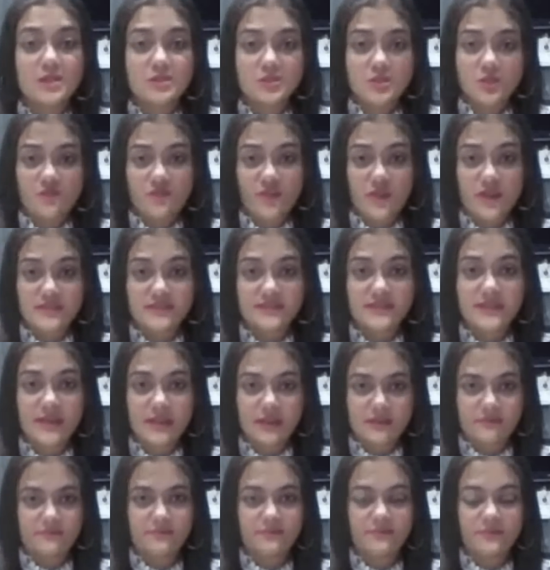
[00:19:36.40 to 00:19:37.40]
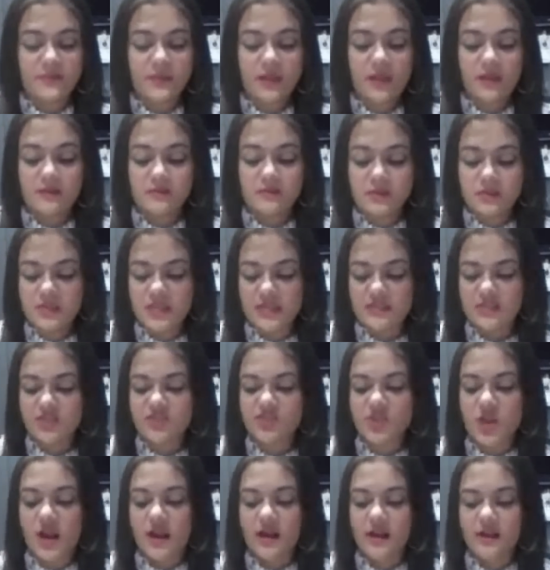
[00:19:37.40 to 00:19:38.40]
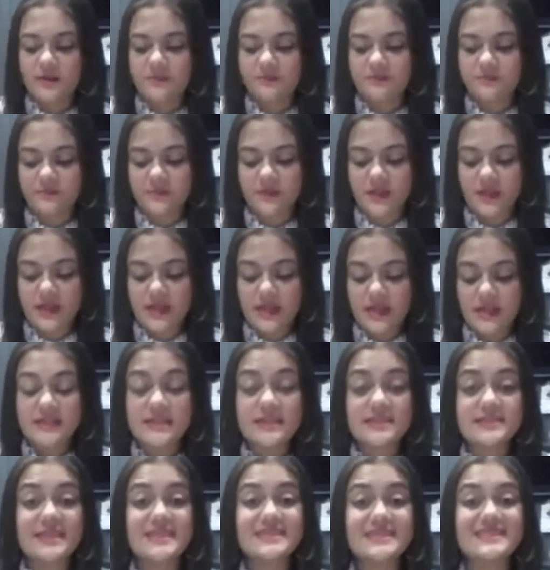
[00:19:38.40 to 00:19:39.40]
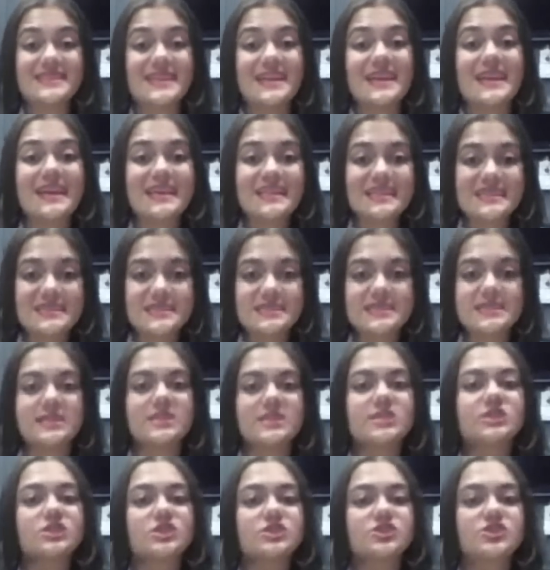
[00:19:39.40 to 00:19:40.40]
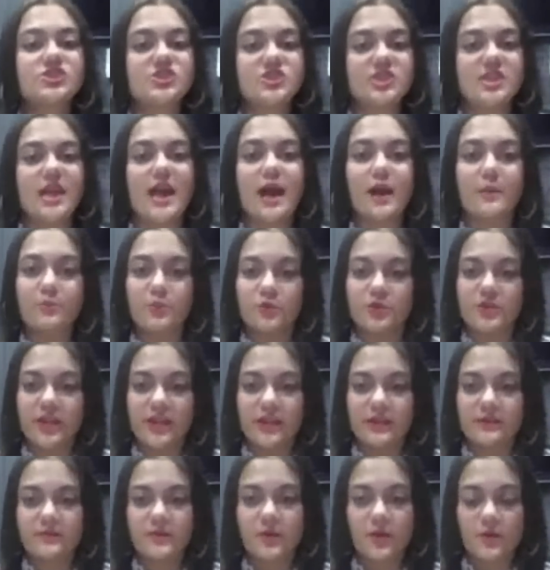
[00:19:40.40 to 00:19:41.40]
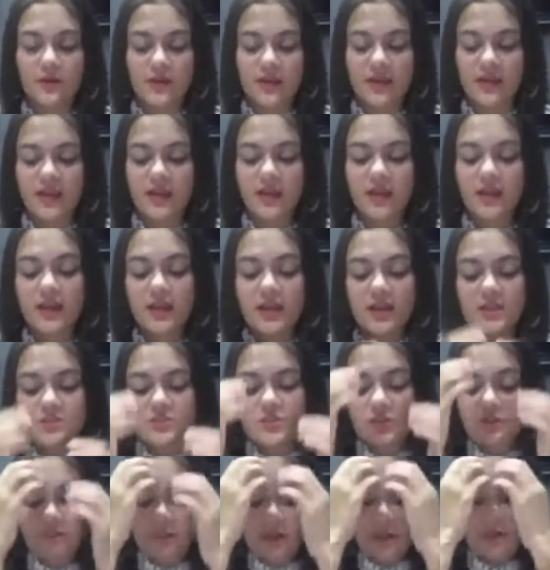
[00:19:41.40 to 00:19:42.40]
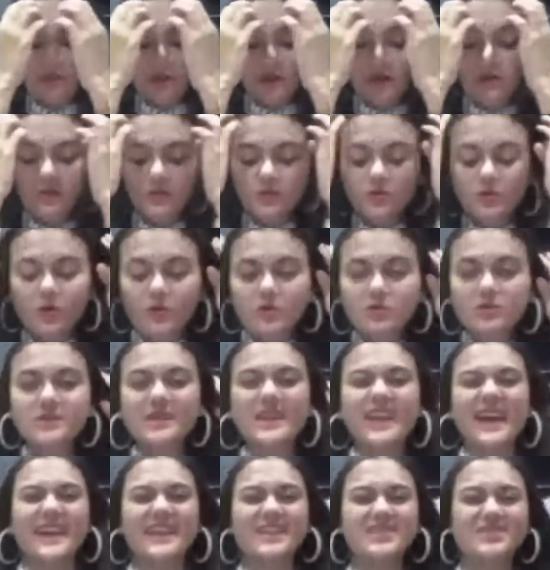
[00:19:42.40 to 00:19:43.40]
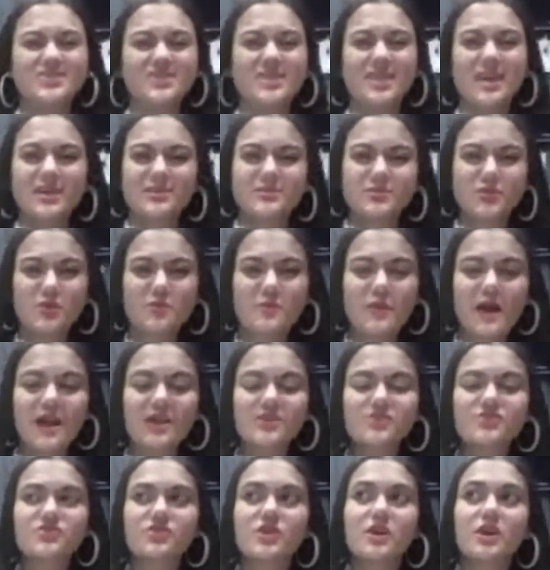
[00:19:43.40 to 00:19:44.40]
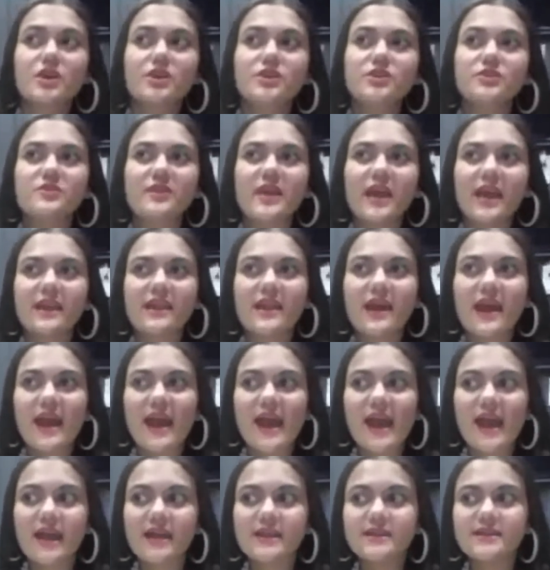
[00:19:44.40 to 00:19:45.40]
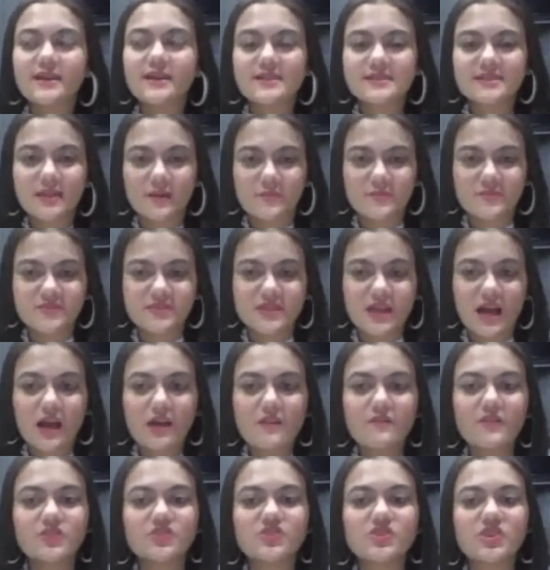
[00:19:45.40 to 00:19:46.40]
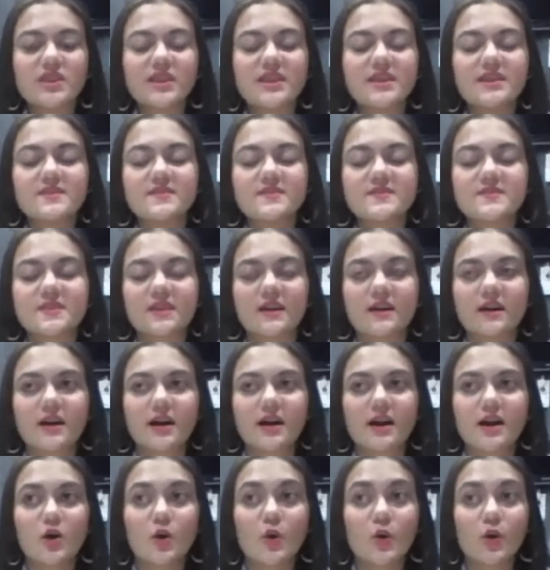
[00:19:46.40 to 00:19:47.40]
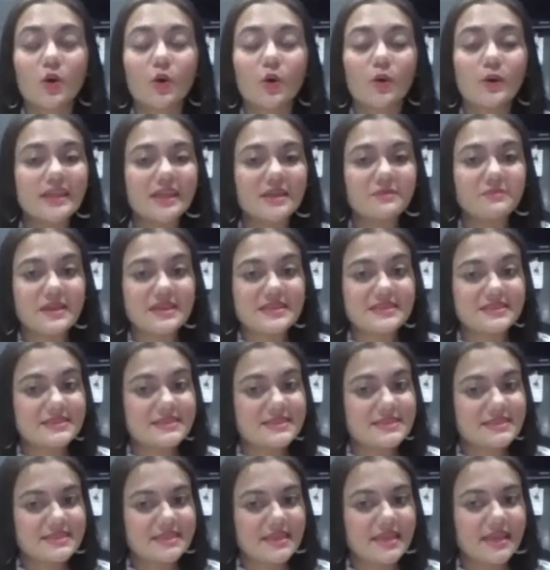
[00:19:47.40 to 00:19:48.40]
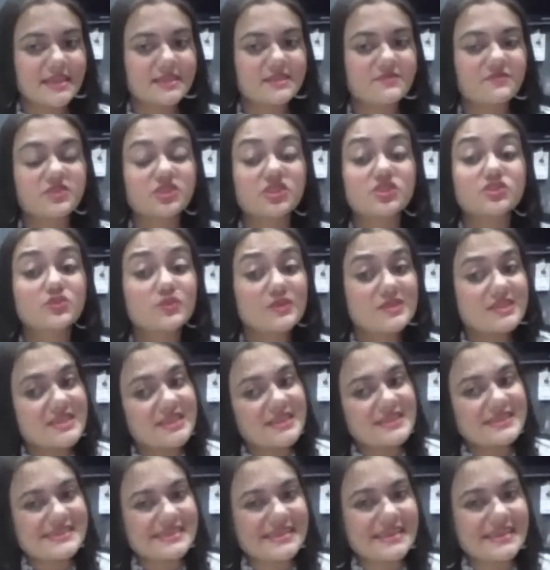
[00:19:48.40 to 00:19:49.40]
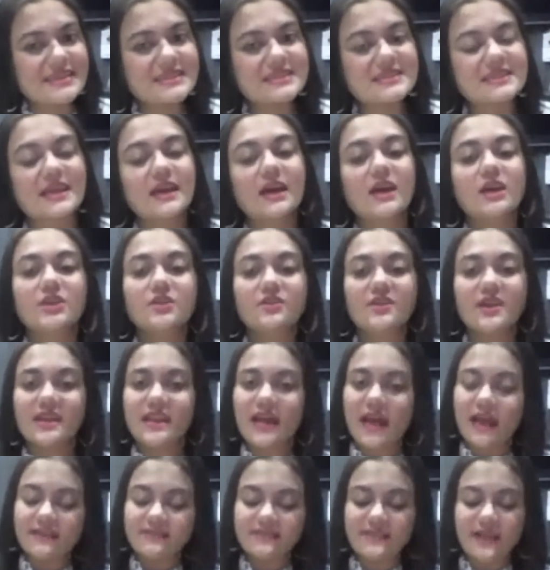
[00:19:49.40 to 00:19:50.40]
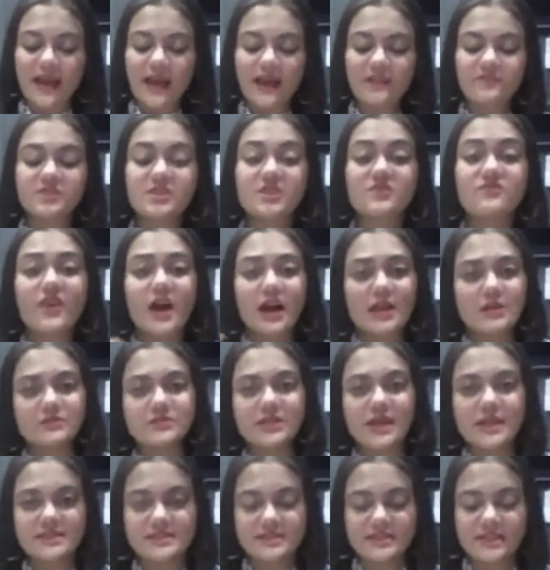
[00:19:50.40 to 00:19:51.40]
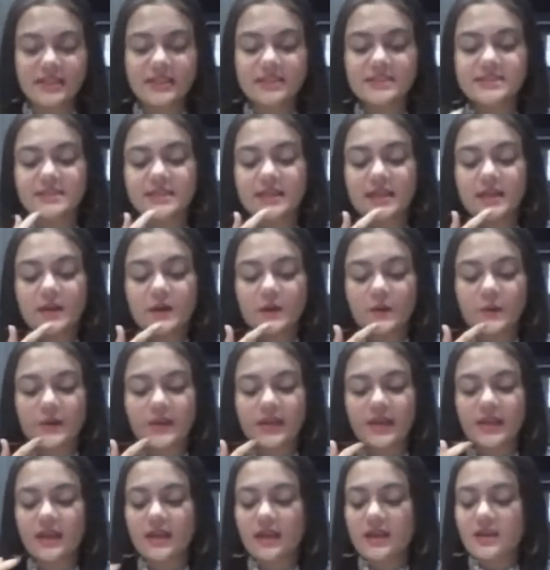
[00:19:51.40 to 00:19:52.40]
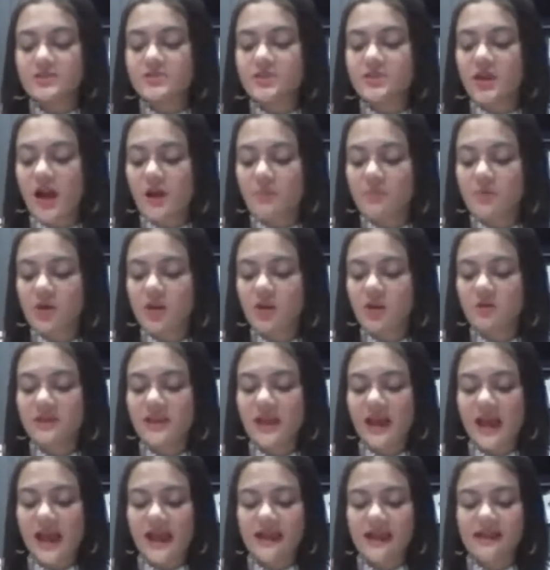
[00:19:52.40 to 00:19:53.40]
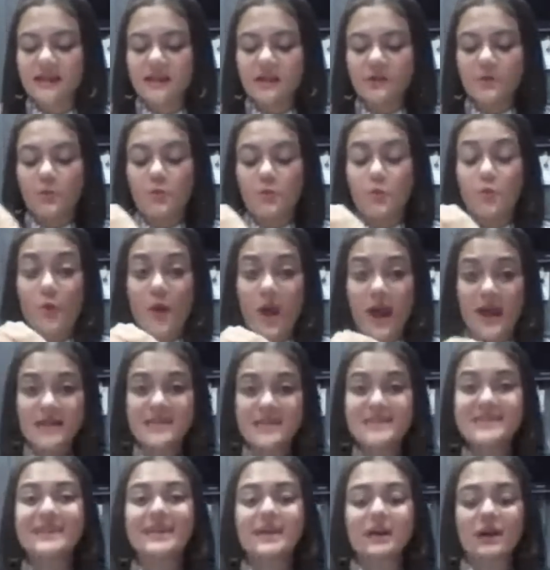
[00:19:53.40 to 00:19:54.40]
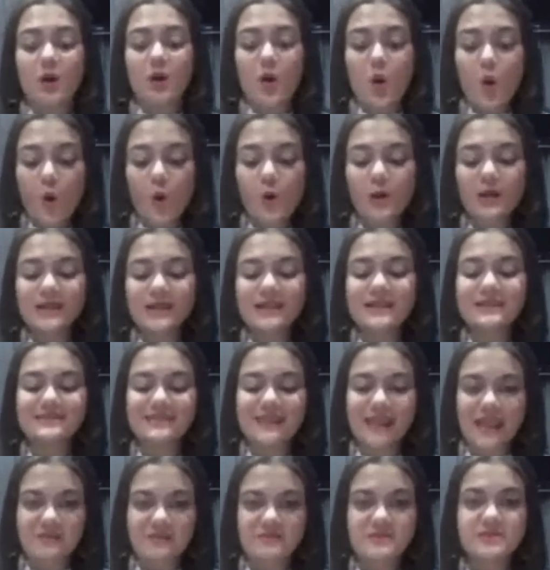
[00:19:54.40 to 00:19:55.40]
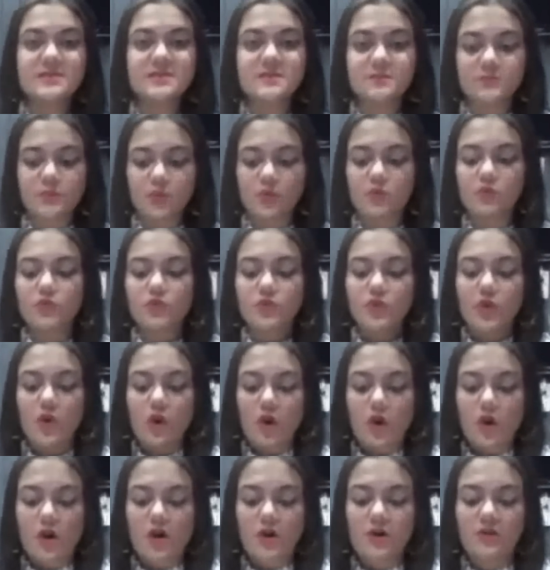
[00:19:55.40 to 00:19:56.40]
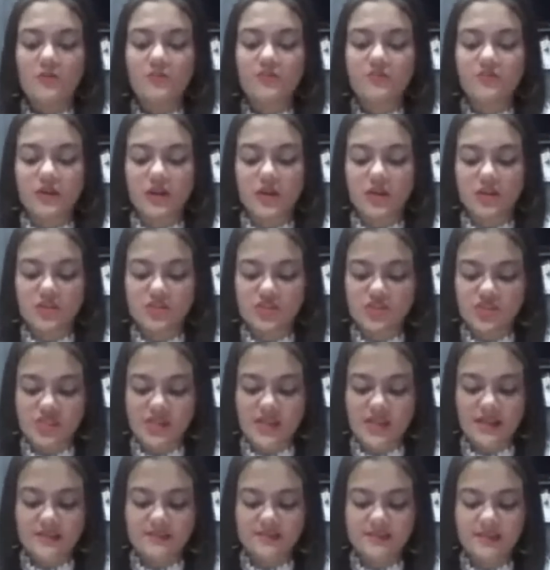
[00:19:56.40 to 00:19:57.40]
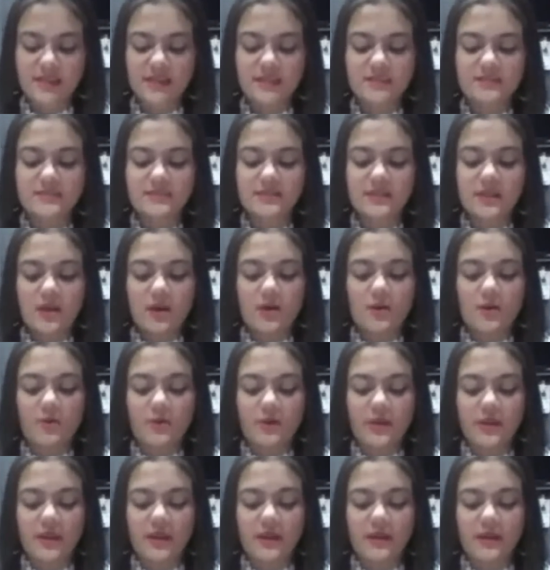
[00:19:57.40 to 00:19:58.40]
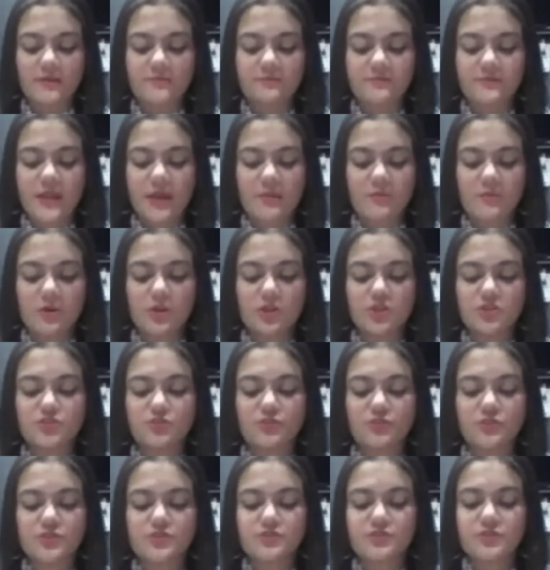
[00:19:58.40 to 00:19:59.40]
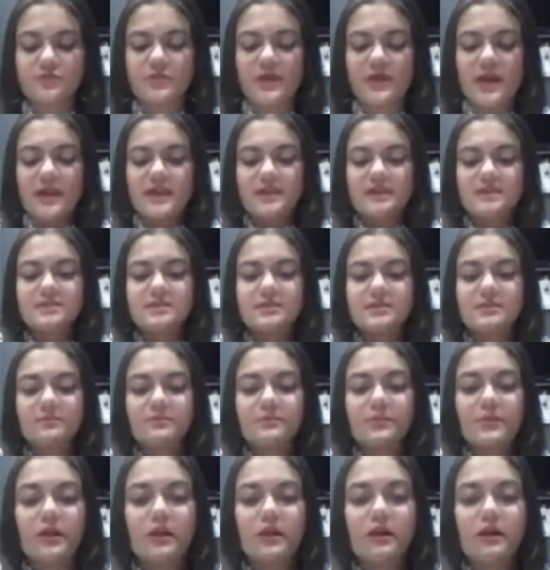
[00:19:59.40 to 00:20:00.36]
So first thing, take the jar. This is instant chia pudding. Okay. So people who don't like chia so much, you can add a sabza, which is holy basil seeds, which is tulsi seeds. You can add that, the faluda seeds. Okay. So I'm gonna be adding one whole tablespoon of chia seeds. Okay. I'm gonna show it to you guys.